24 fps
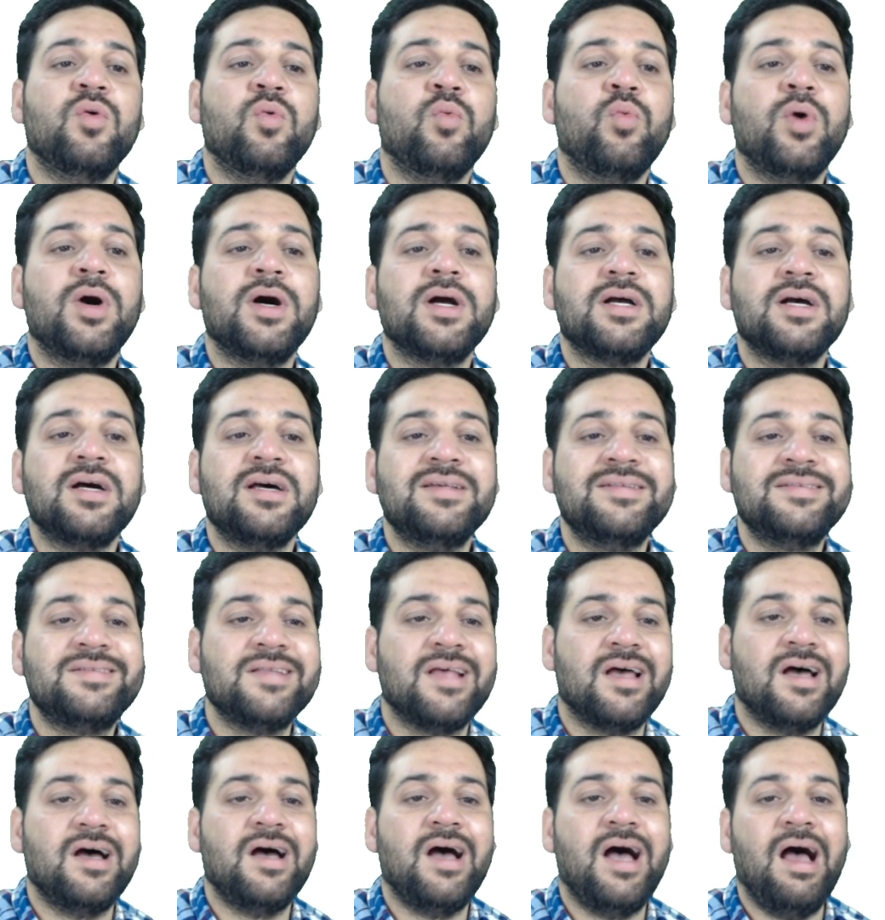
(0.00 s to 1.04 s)

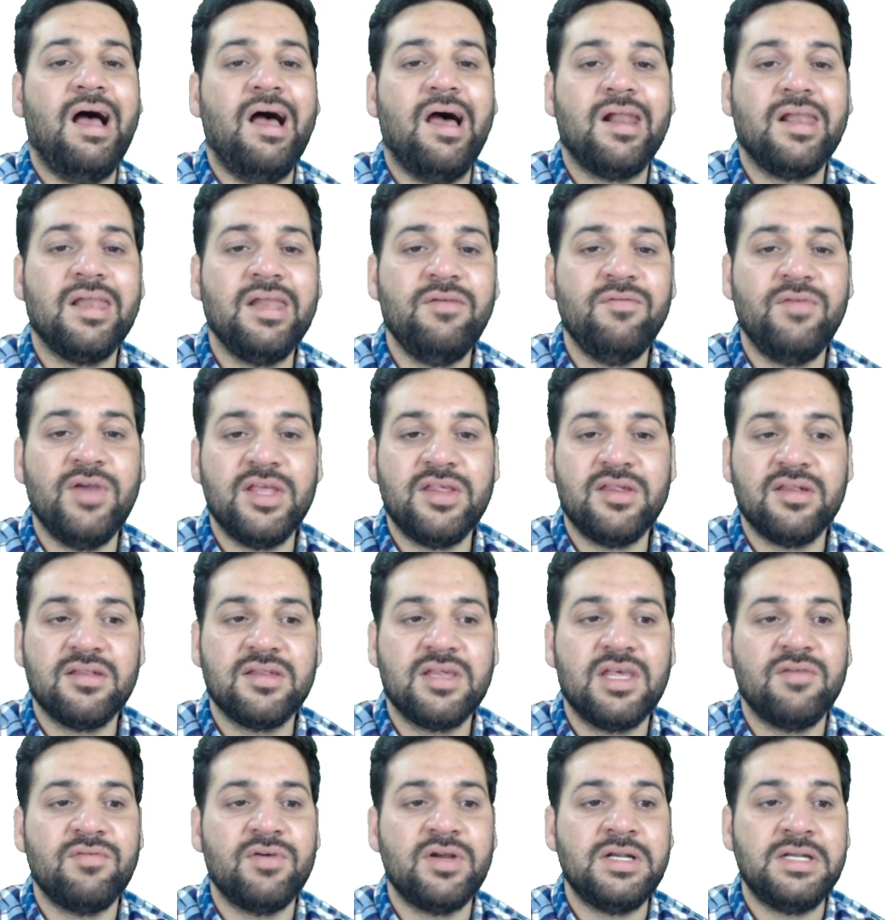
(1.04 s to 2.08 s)
Workers hourly wage is
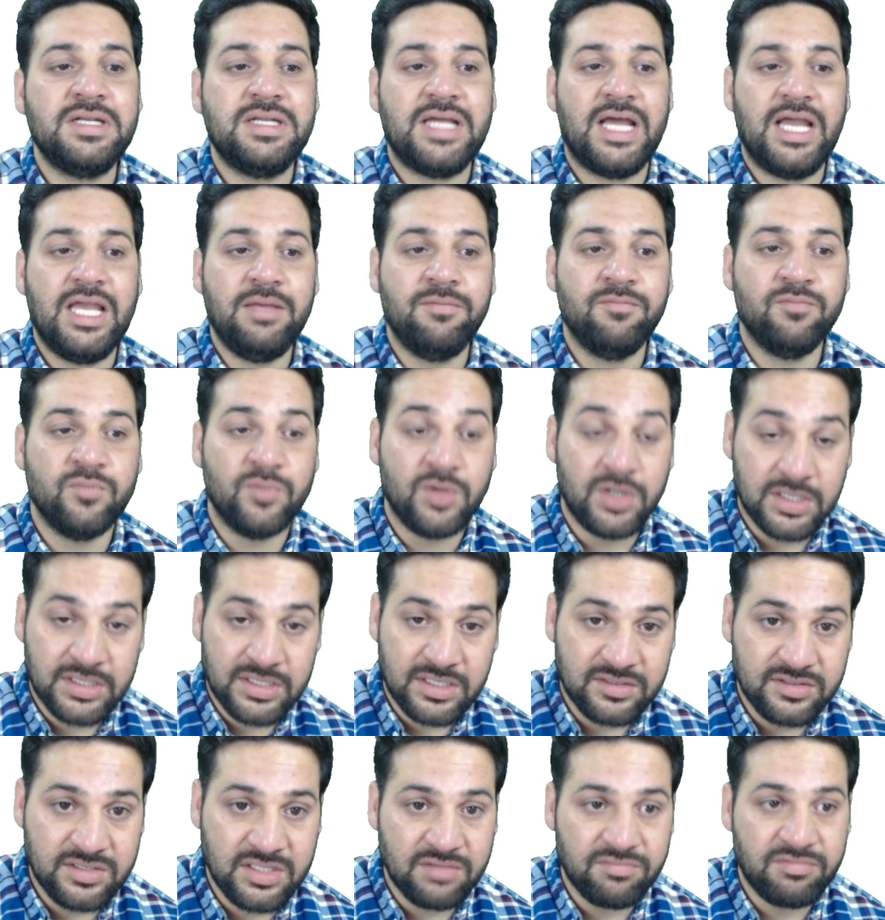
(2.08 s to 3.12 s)
given, time
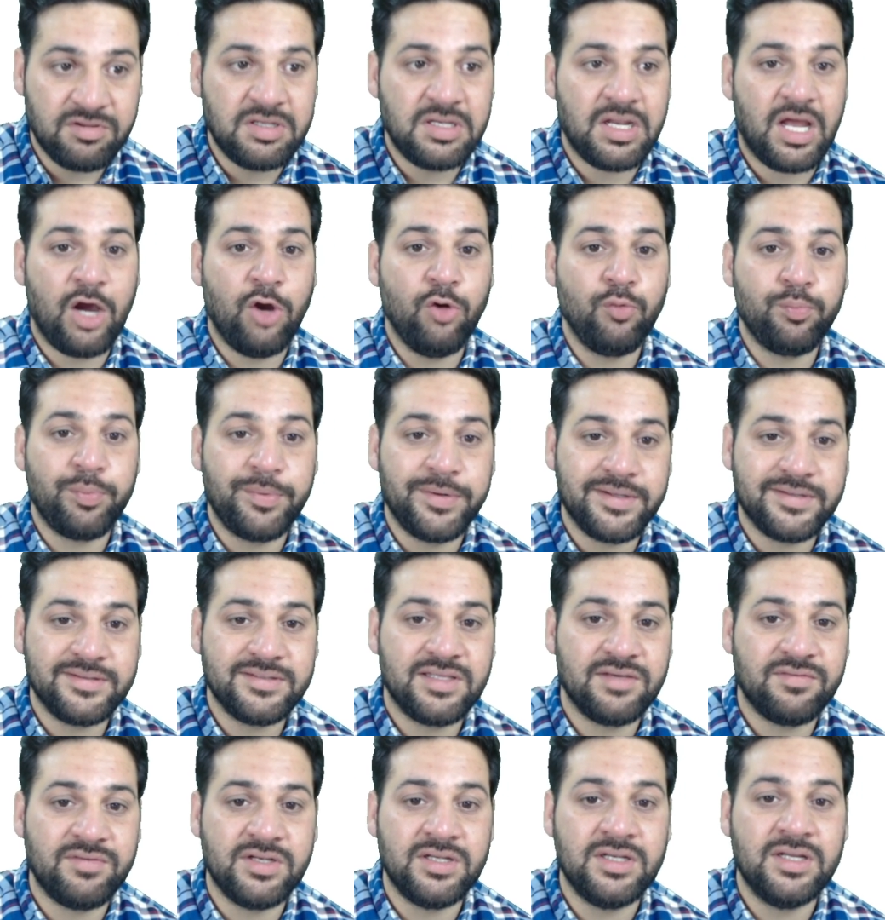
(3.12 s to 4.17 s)
worked is given, output is
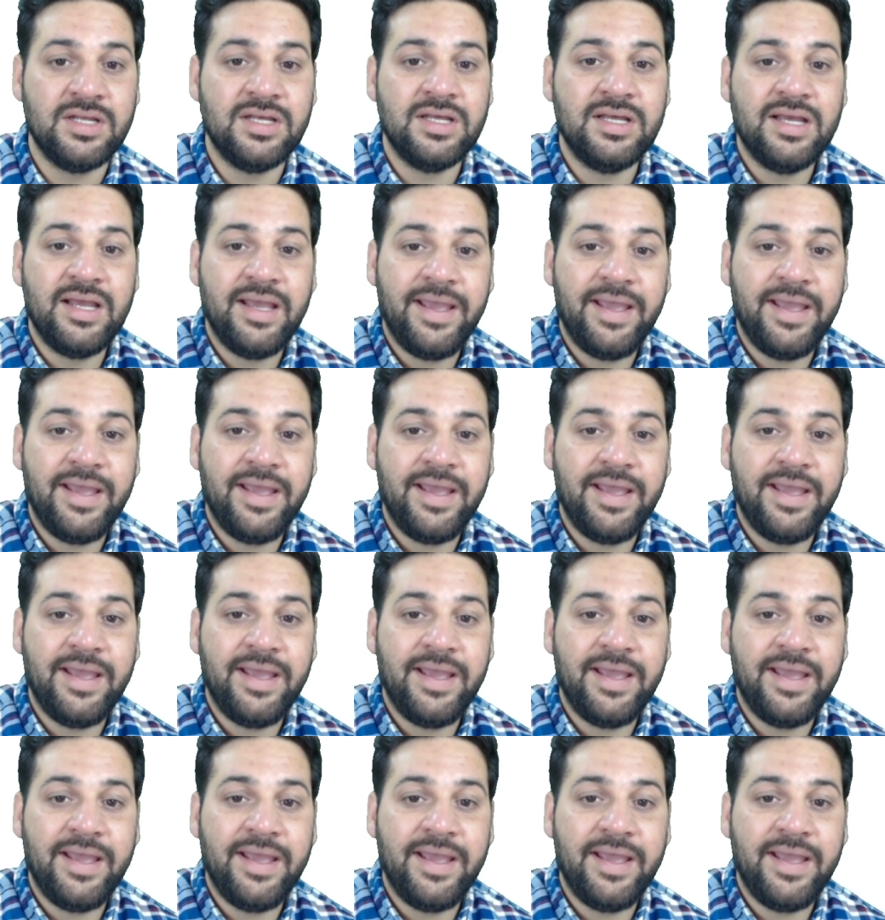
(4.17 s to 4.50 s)
given.